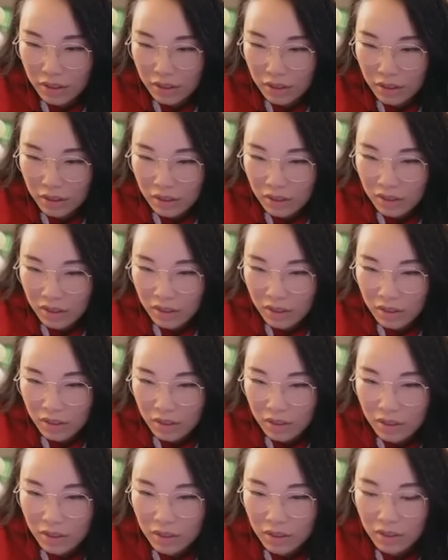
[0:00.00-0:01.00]

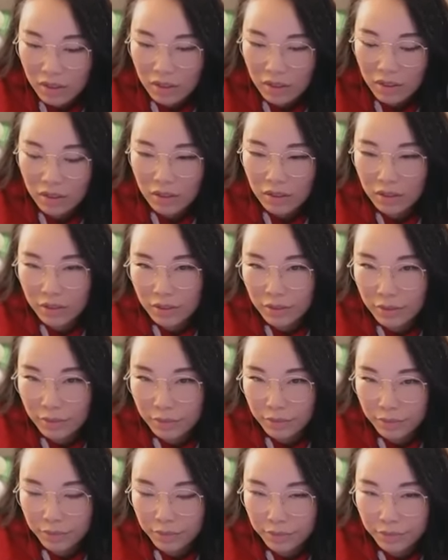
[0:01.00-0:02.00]

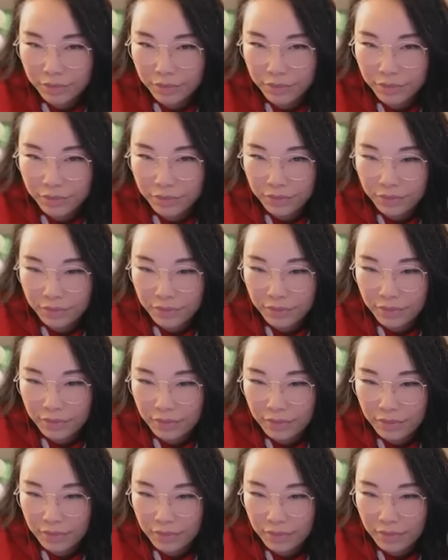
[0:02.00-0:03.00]

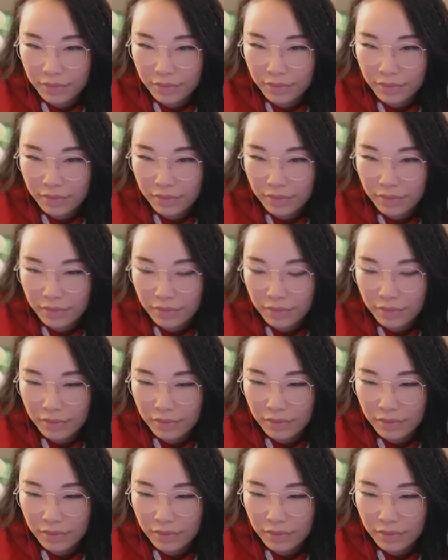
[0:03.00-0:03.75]
(no one is talking)